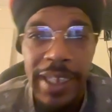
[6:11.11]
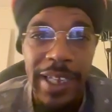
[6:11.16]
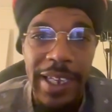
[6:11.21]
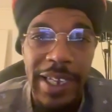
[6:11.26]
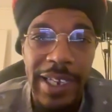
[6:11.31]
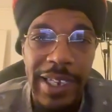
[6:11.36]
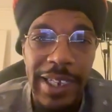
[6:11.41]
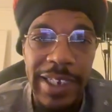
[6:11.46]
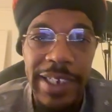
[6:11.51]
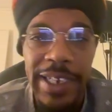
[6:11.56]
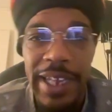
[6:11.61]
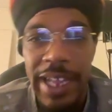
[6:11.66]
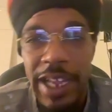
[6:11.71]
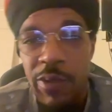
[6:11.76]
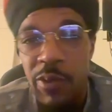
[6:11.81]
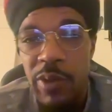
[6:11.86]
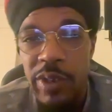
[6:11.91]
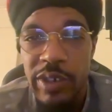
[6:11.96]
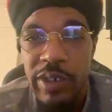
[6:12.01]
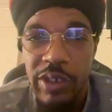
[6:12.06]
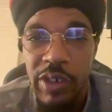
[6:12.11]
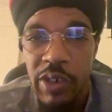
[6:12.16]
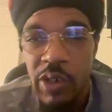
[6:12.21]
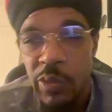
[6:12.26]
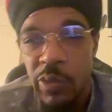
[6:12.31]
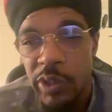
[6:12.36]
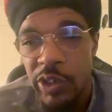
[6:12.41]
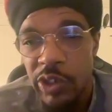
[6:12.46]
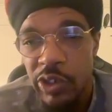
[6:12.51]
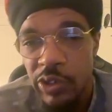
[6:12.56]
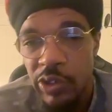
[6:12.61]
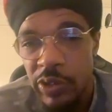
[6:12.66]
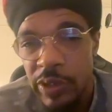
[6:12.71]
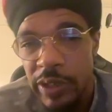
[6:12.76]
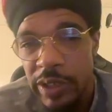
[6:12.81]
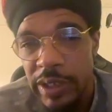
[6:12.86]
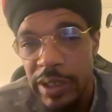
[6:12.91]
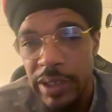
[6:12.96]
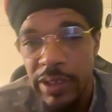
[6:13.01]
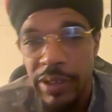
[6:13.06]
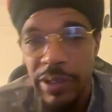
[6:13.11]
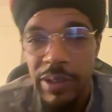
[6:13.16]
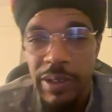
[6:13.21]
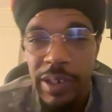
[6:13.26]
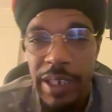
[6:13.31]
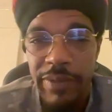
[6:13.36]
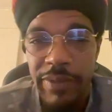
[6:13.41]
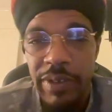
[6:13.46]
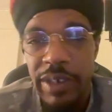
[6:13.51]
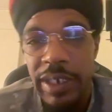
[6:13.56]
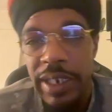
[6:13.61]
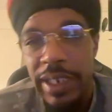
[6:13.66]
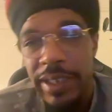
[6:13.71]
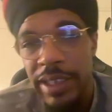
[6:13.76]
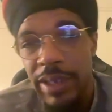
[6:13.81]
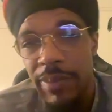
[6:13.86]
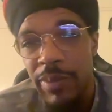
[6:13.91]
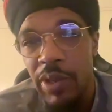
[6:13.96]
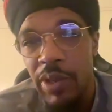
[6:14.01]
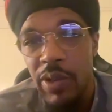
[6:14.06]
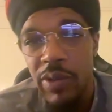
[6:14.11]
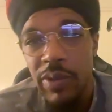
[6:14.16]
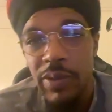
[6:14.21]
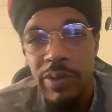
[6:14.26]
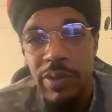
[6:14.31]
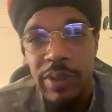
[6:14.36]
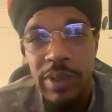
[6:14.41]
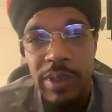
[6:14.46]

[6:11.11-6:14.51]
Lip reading: And they want to know what you're doing, so you have to let them know.